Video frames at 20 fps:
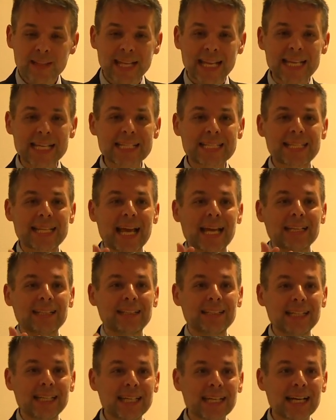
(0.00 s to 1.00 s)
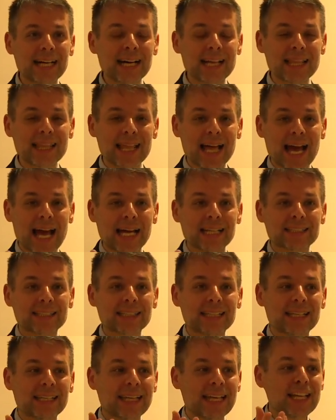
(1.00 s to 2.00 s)
is the idea that
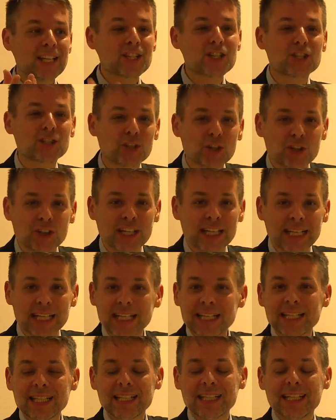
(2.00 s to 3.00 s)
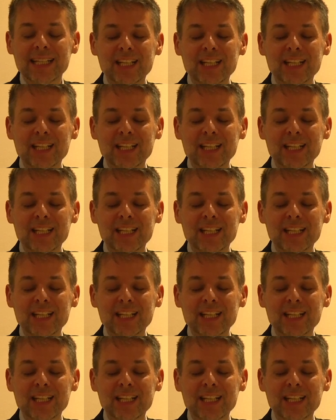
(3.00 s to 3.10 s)
history